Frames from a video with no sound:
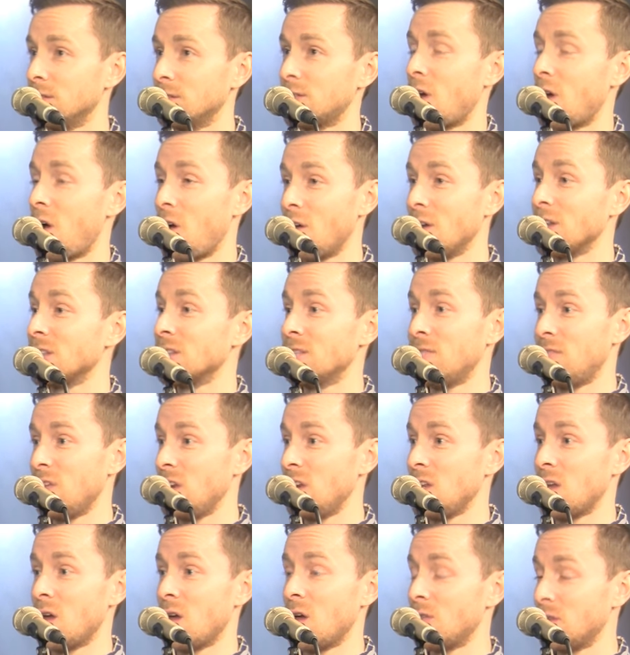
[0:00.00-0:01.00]
Calling the, the
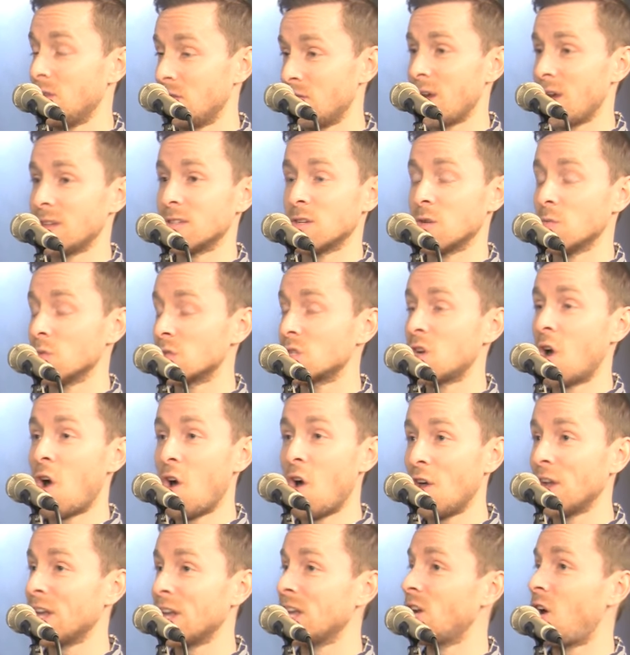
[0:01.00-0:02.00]
video, the director was
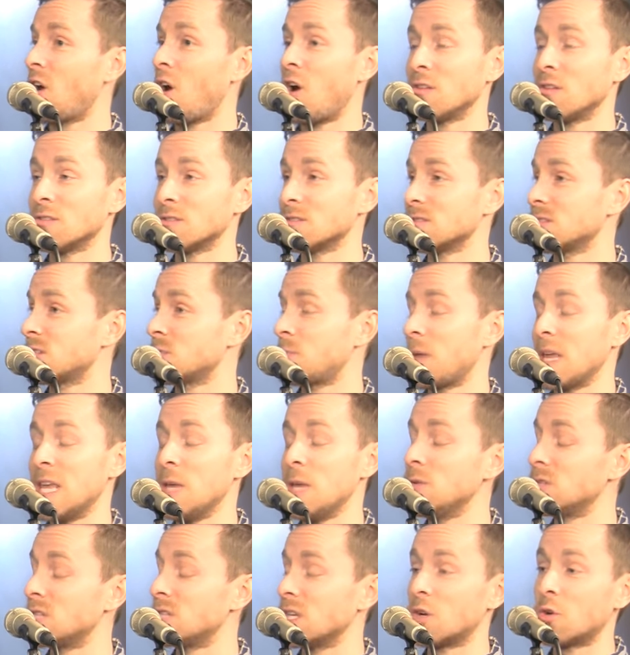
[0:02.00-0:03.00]
calling it on.
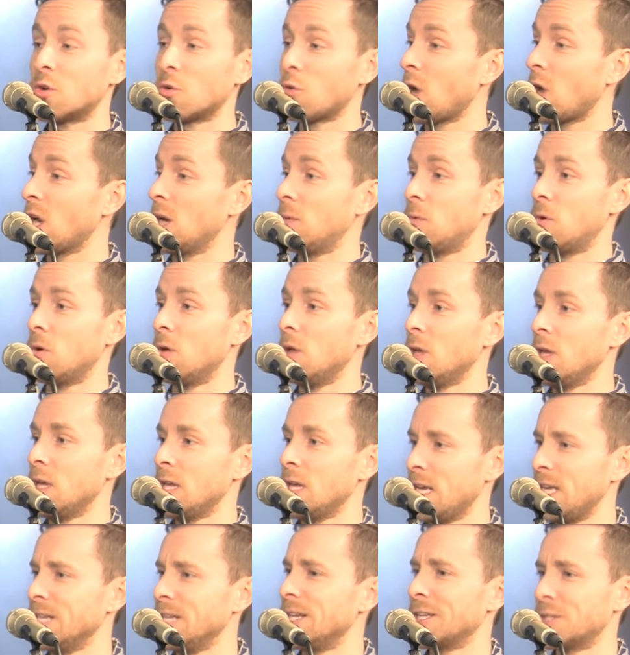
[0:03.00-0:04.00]
He was incredible.
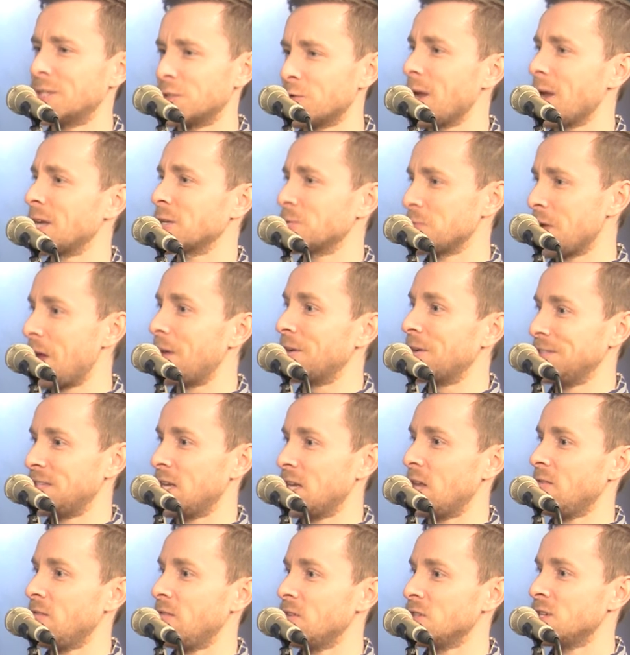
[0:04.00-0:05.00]
He like directs reality
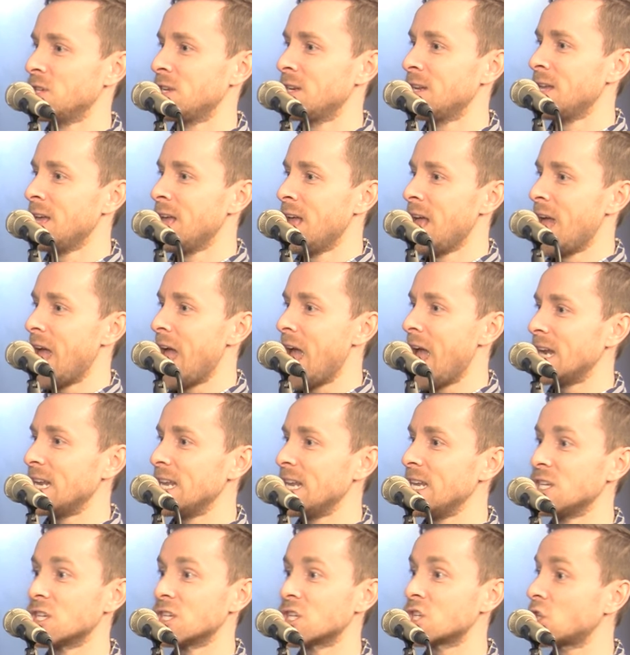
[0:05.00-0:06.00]
television, oh, so and
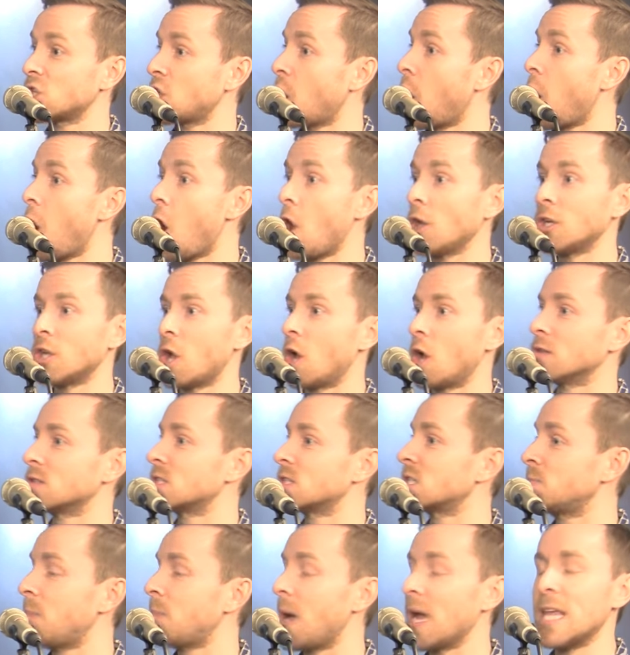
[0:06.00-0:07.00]
he just oh, called amazing. it on
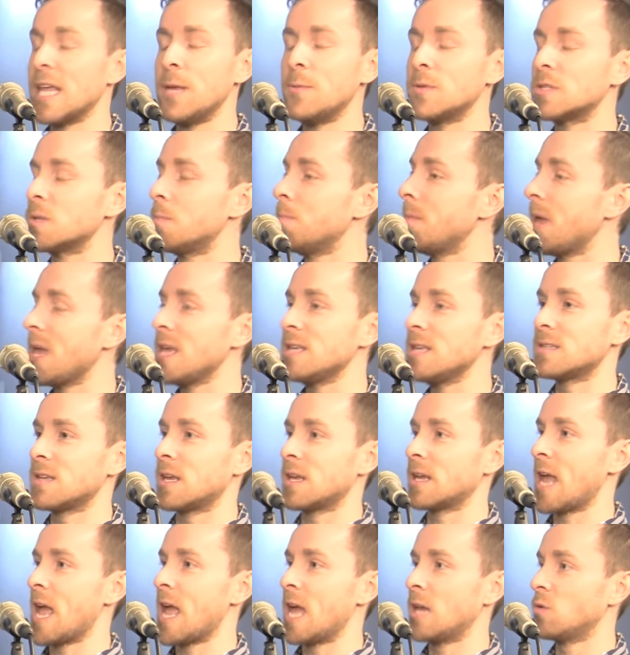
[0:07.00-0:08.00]
spot. He was
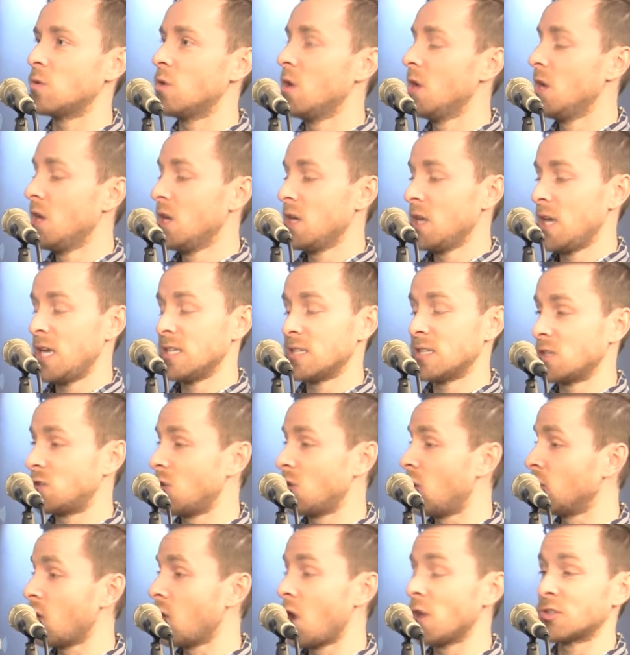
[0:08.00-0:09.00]
amazing, and he's like,
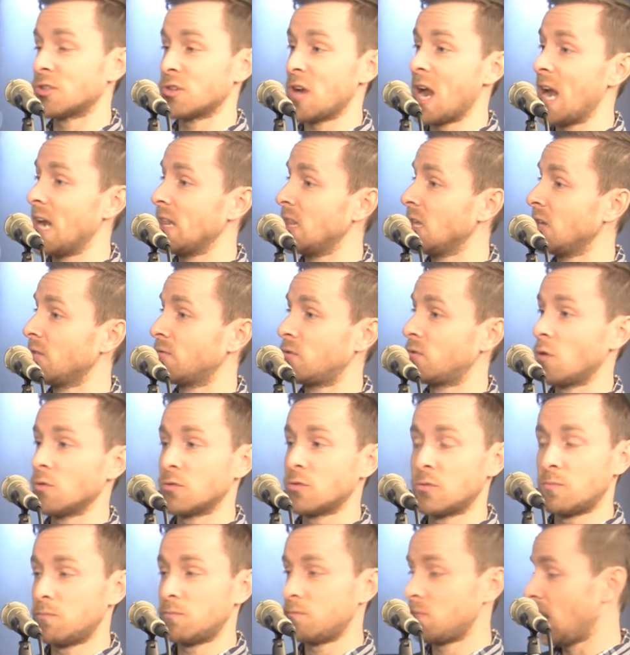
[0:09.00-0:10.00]
"Don't alter anything.
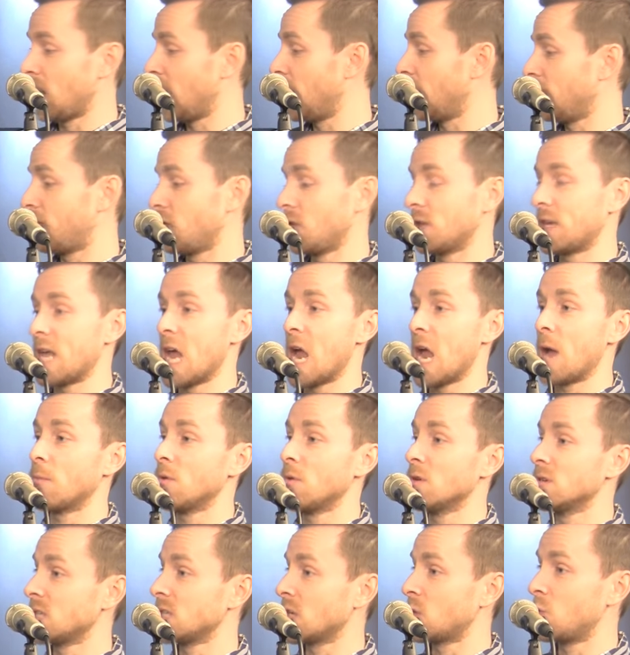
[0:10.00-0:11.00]
Don't plan anything for the
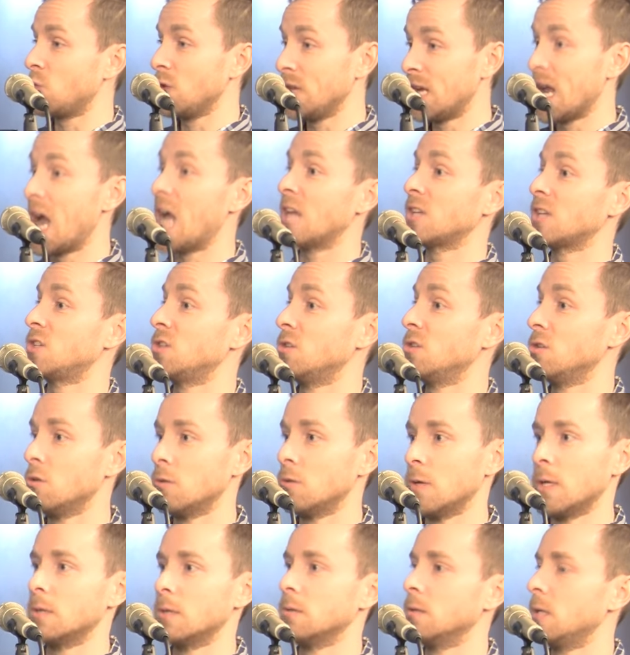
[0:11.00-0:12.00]
cameras. Like we got
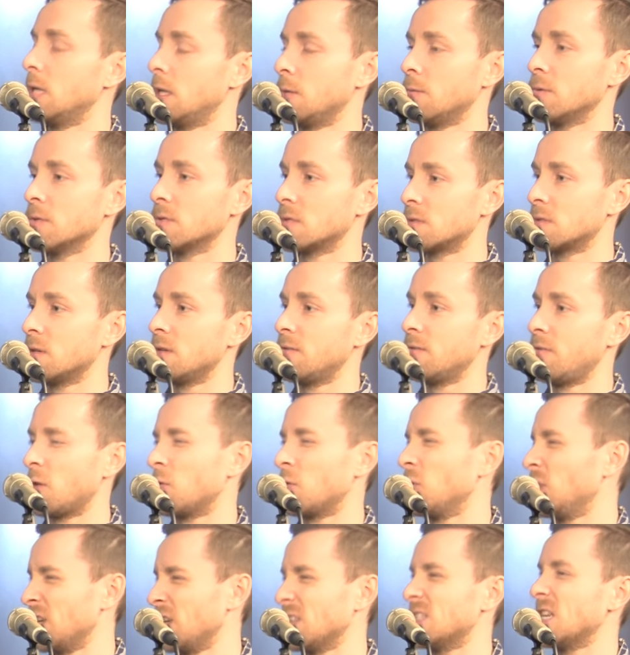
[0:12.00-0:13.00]
you." And it was, it felt
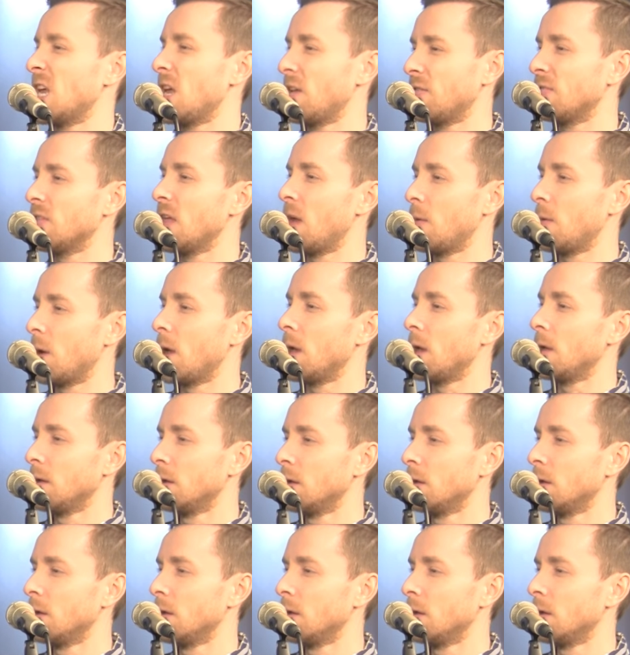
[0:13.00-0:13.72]
really safe that way.